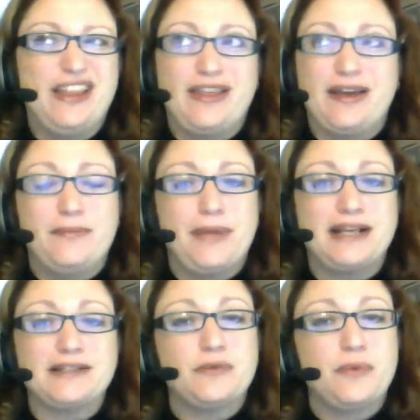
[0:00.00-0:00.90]
that
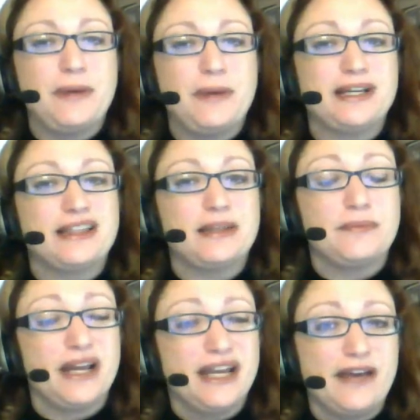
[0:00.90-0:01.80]
makes a website that
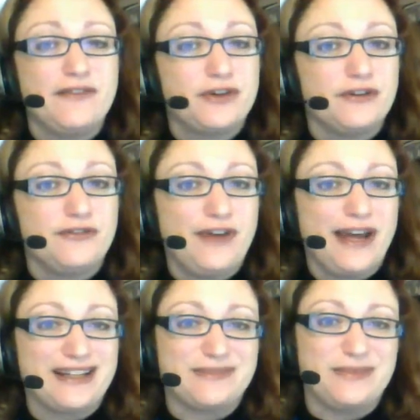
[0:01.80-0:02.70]
might have good
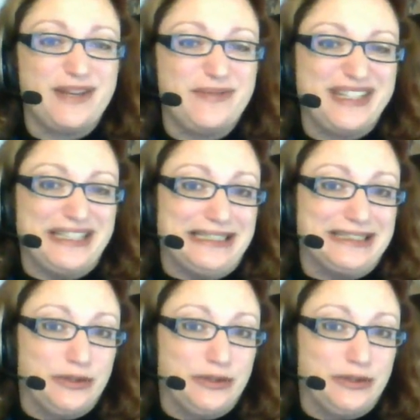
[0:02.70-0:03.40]
facts maybe not